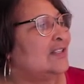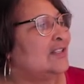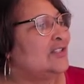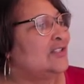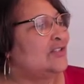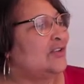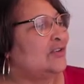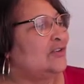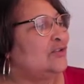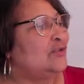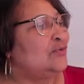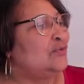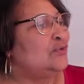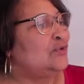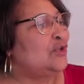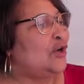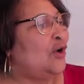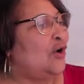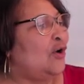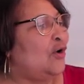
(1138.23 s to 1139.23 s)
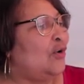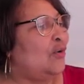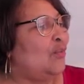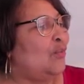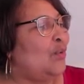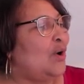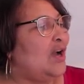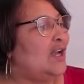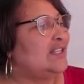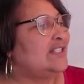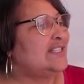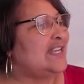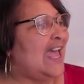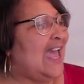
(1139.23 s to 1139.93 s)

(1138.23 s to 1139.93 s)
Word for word: So you don't want